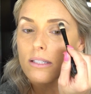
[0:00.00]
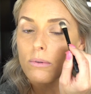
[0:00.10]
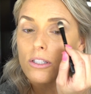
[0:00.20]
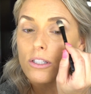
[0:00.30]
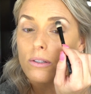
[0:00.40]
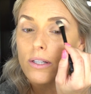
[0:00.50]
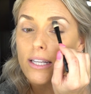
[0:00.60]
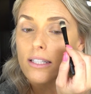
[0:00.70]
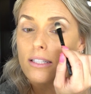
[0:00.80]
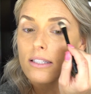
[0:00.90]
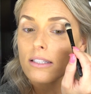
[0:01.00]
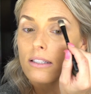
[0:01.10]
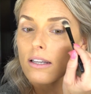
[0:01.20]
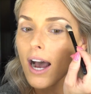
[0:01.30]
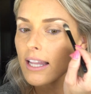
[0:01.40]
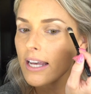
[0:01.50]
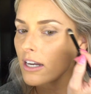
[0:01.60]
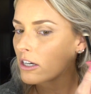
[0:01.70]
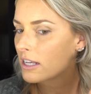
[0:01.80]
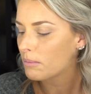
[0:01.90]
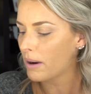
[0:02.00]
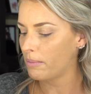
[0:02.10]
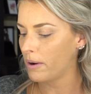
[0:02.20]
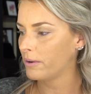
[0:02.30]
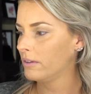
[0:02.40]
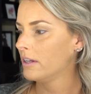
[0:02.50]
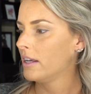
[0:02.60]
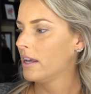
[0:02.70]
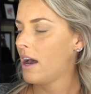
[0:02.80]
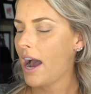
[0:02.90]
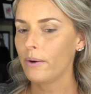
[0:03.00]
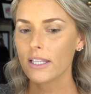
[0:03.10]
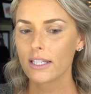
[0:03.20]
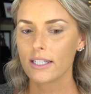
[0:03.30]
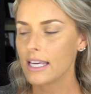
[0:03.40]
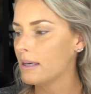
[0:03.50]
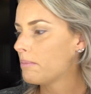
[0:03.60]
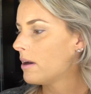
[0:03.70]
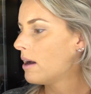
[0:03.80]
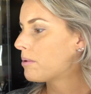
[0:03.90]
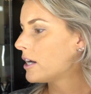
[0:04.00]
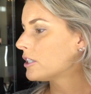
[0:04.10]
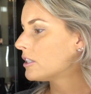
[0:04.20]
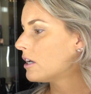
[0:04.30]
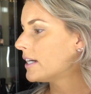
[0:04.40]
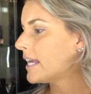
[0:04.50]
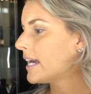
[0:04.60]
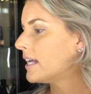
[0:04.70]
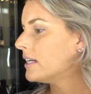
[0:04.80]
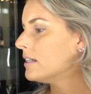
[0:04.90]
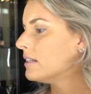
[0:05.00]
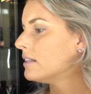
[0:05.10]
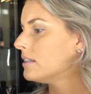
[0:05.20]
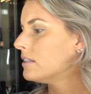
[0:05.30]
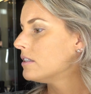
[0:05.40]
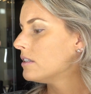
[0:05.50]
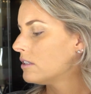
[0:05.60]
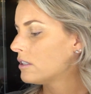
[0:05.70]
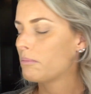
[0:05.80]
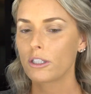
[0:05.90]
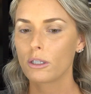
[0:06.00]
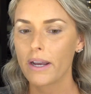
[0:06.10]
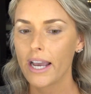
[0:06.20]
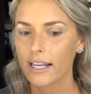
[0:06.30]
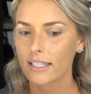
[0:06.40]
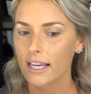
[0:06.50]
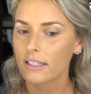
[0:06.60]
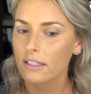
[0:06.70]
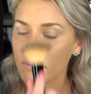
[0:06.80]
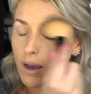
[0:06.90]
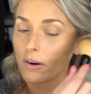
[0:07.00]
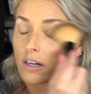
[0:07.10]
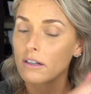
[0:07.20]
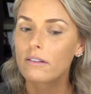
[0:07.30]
this will do is highlight underneath the brow bone. I always like to keep a brush on hand to brush away excess powder.